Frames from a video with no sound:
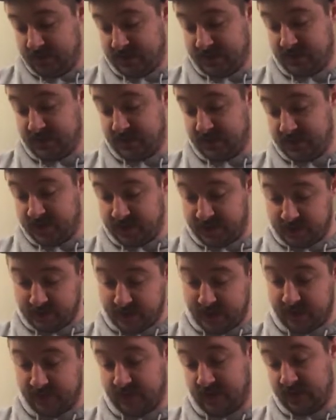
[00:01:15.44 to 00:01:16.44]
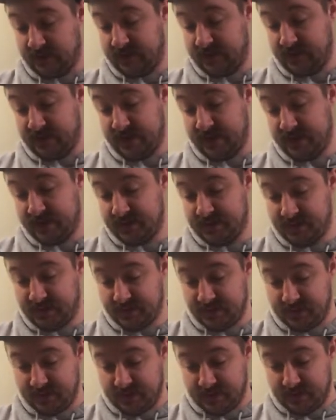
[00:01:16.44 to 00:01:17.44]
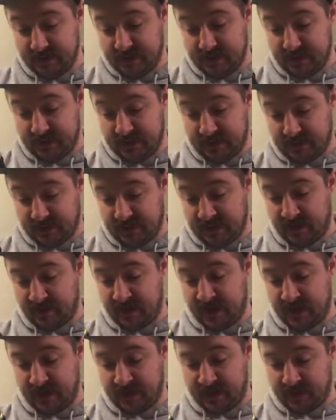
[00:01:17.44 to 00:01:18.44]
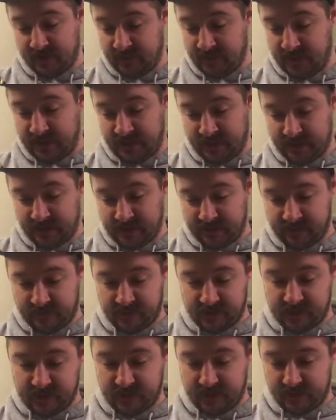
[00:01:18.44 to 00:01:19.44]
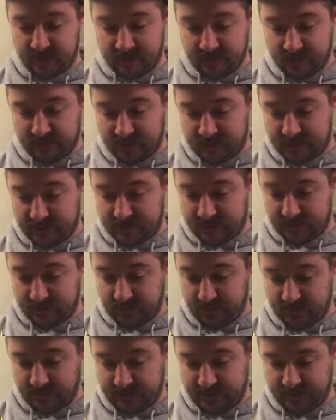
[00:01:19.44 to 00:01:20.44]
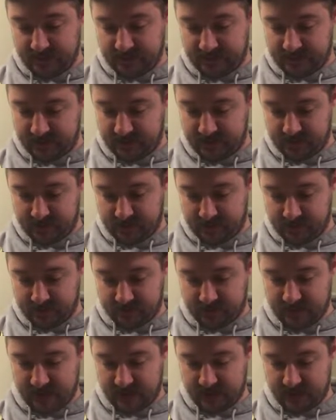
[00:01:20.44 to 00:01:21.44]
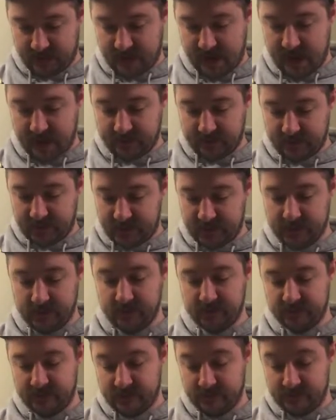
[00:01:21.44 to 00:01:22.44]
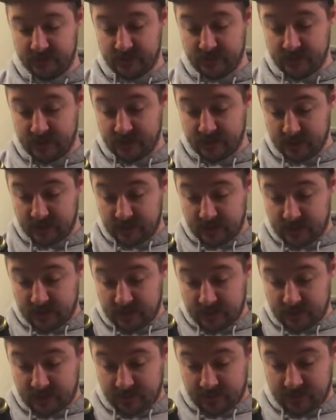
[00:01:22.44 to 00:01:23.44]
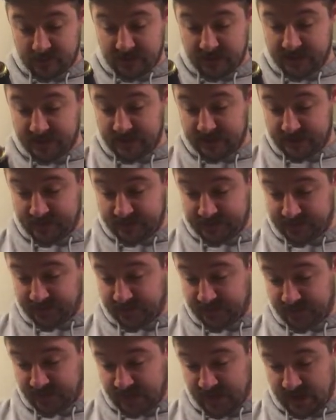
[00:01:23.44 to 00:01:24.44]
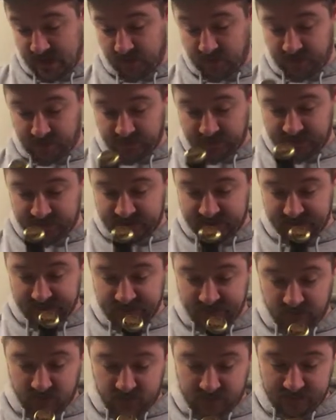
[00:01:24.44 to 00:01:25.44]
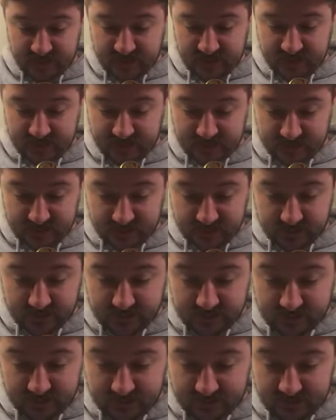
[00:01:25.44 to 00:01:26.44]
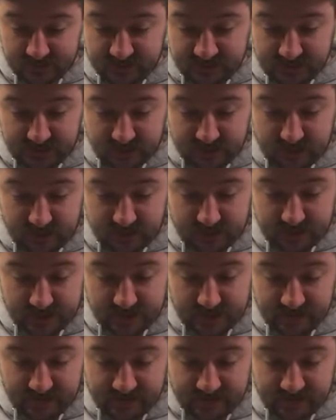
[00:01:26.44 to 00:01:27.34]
Jester King out of Austin, Texas. I'm not going to read any of the shit that's related to making Cockney jokes, but I will read some of the more basic descriptions. They call it